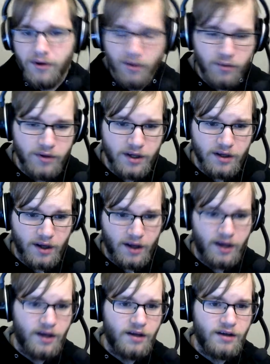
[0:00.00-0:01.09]
owning
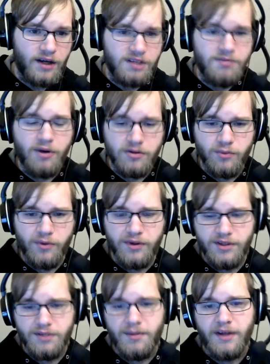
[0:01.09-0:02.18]
a Xbox One
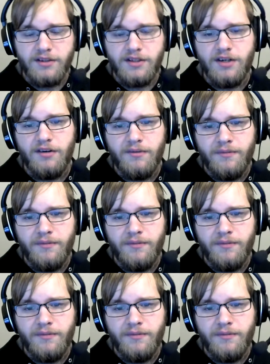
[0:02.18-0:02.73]
this past year.